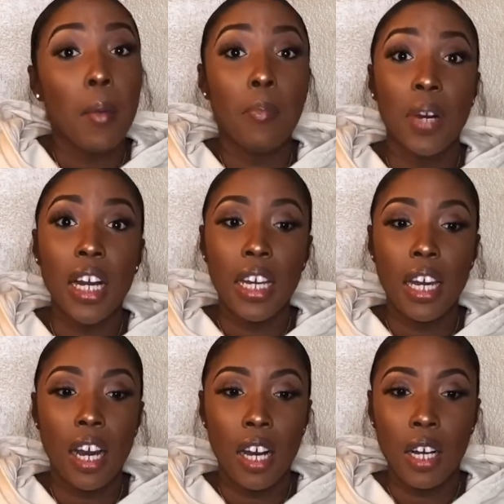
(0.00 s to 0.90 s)
But
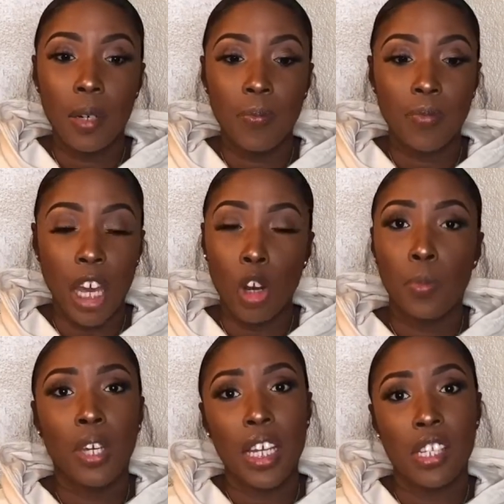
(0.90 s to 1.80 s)
I hope
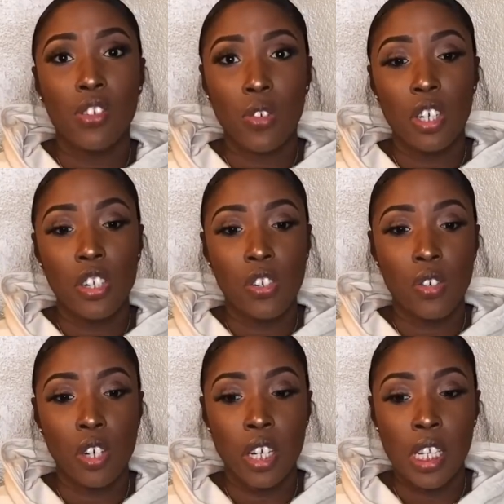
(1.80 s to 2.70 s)
you guys enjoyed
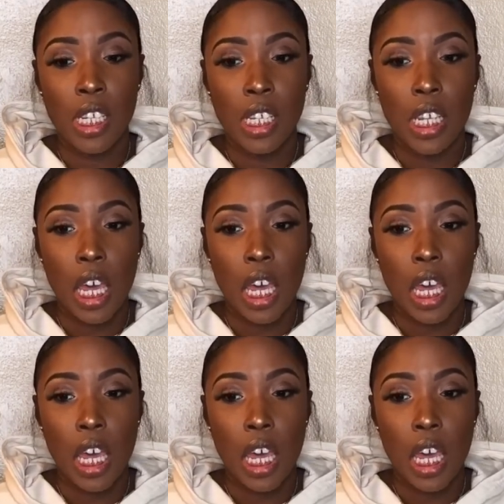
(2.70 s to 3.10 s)
yours.